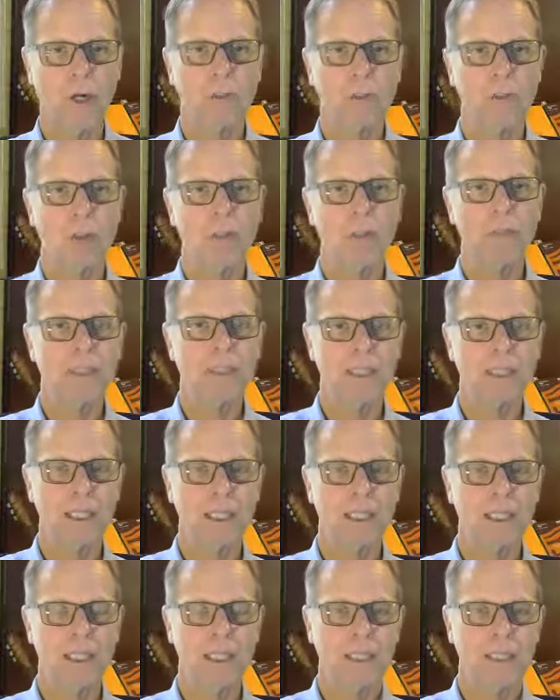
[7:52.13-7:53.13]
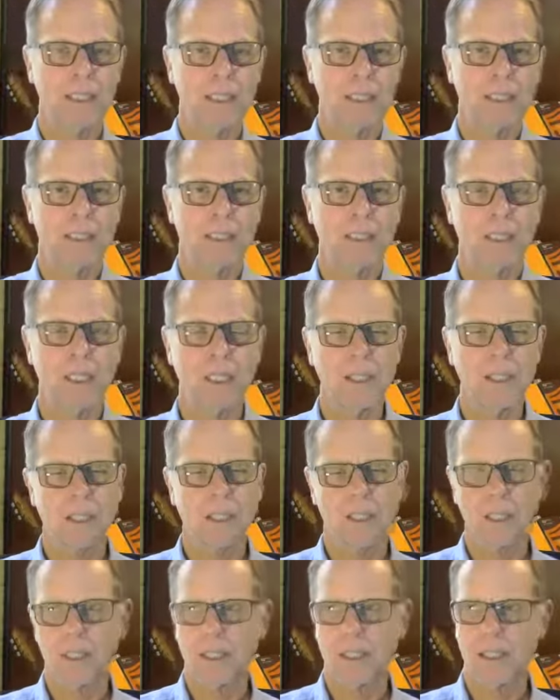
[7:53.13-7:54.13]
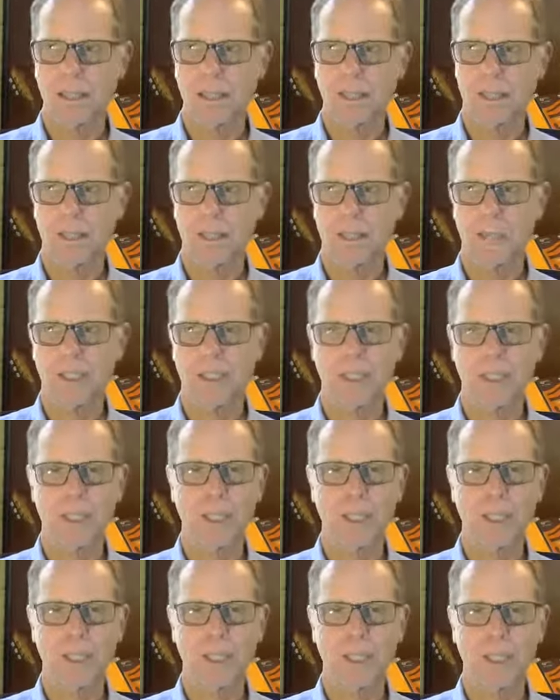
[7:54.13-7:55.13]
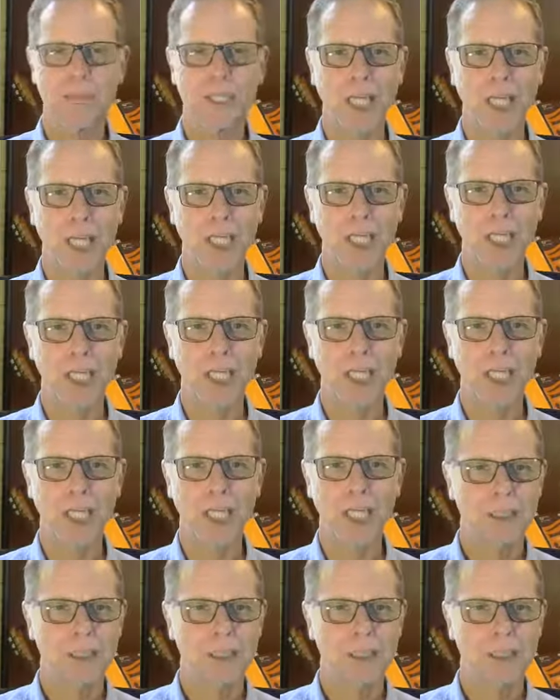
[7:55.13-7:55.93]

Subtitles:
When we see the temptation